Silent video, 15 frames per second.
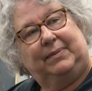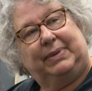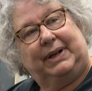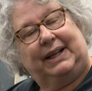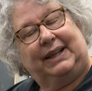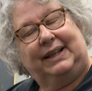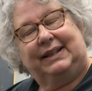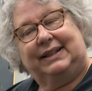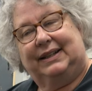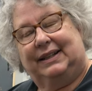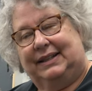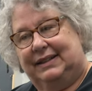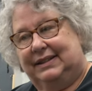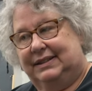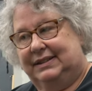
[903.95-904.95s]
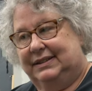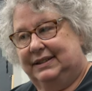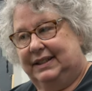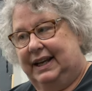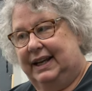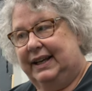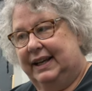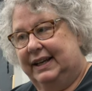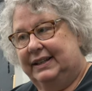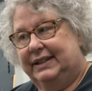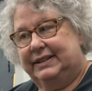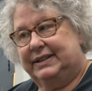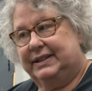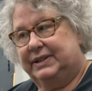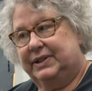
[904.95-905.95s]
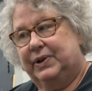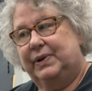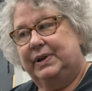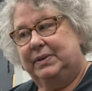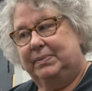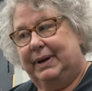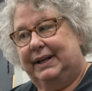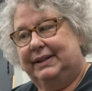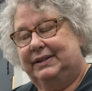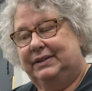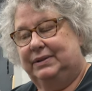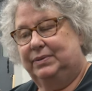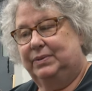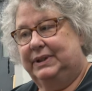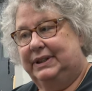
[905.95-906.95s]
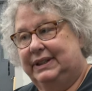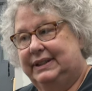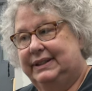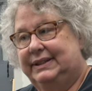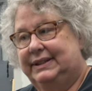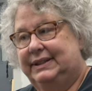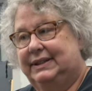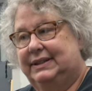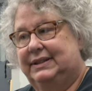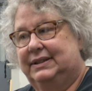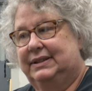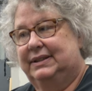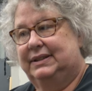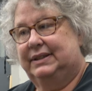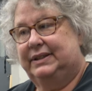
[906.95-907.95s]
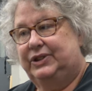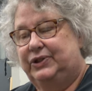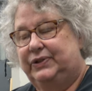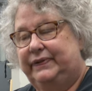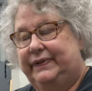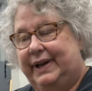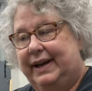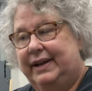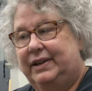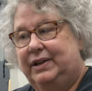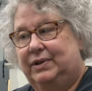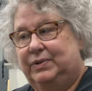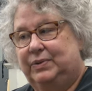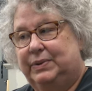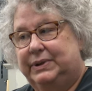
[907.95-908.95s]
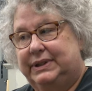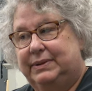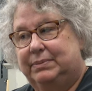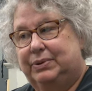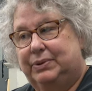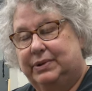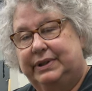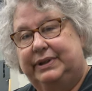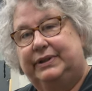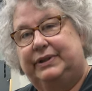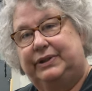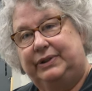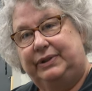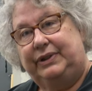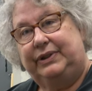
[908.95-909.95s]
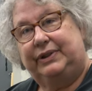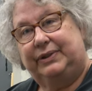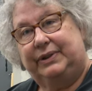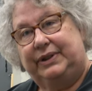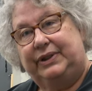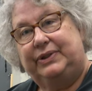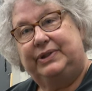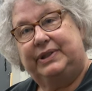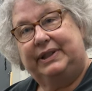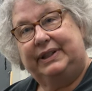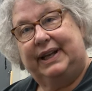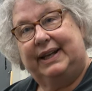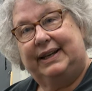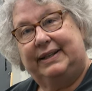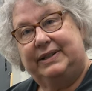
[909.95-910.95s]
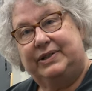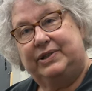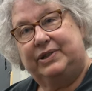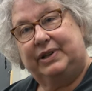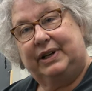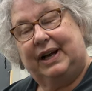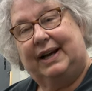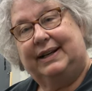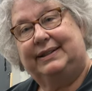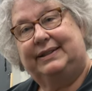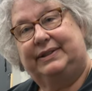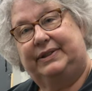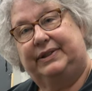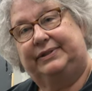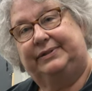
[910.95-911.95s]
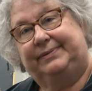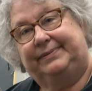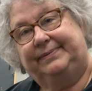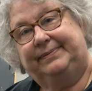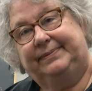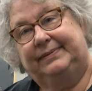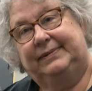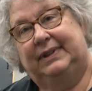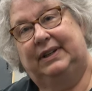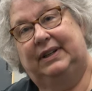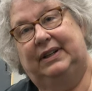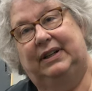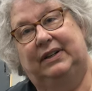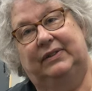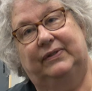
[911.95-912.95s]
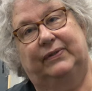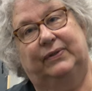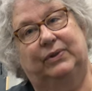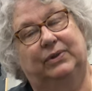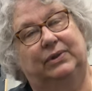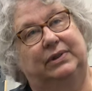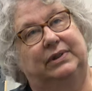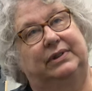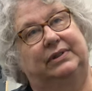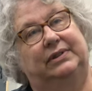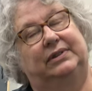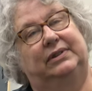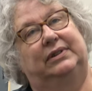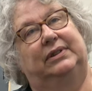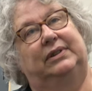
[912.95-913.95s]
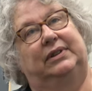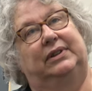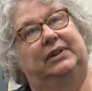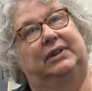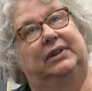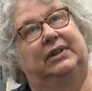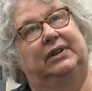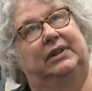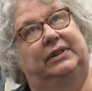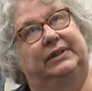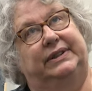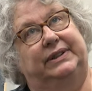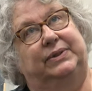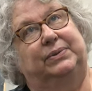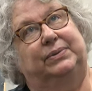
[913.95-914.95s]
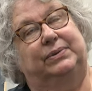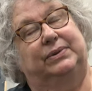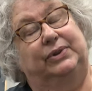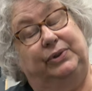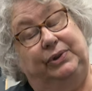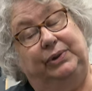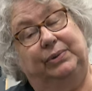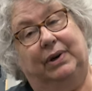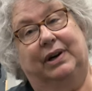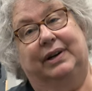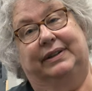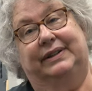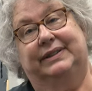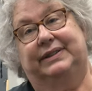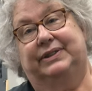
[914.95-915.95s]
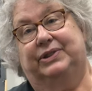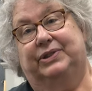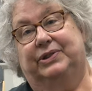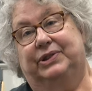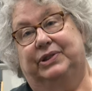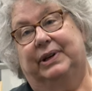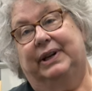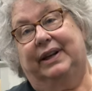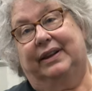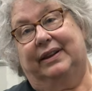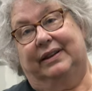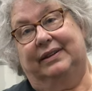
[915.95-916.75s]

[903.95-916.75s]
but I think uh, again it's just going back to what it is that you value and what's important to you and using that as your guide stone for this is who you are and this is your strength.